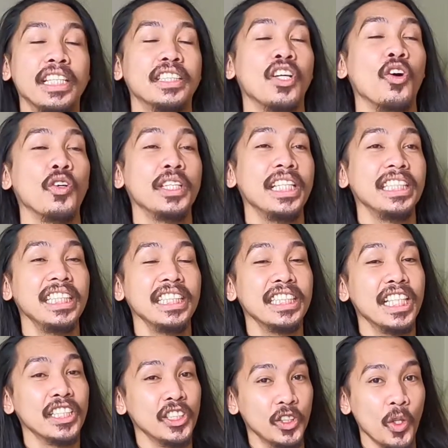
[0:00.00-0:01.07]
so this is
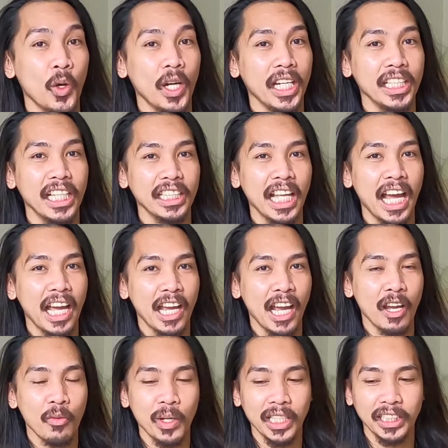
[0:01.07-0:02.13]
the story that
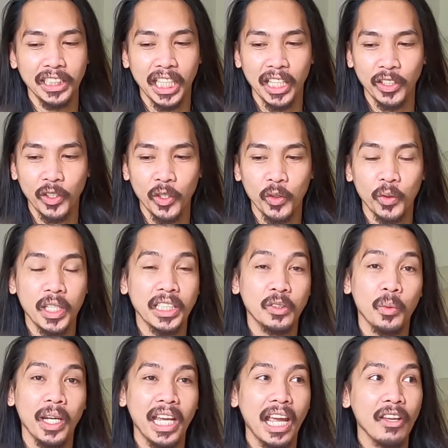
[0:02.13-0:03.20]
I want to share to you. That's
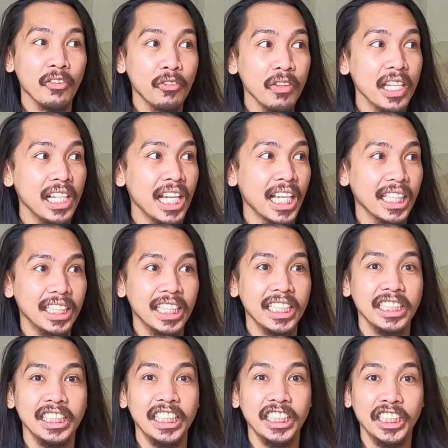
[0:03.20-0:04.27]
why I feel like
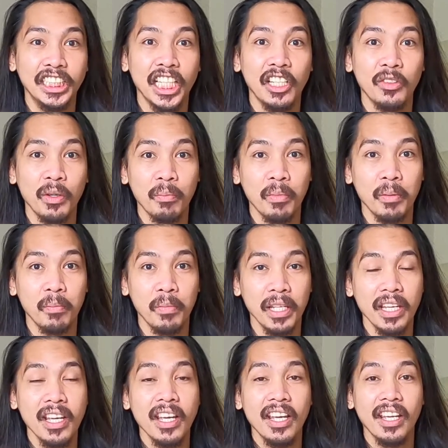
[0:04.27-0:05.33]
this digital
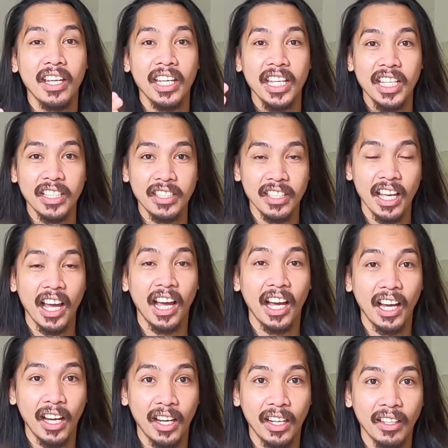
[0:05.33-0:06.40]
renminbi is
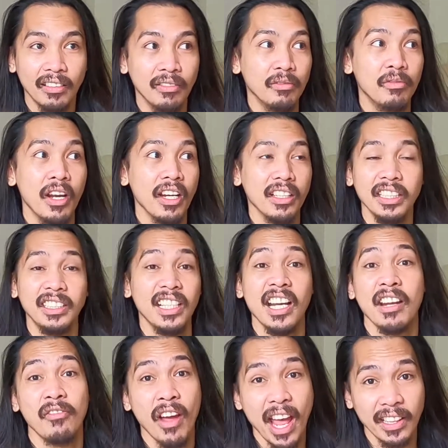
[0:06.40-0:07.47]
is an
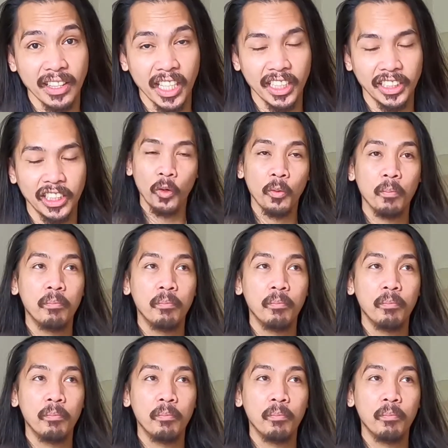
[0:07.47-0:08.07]
advantage. So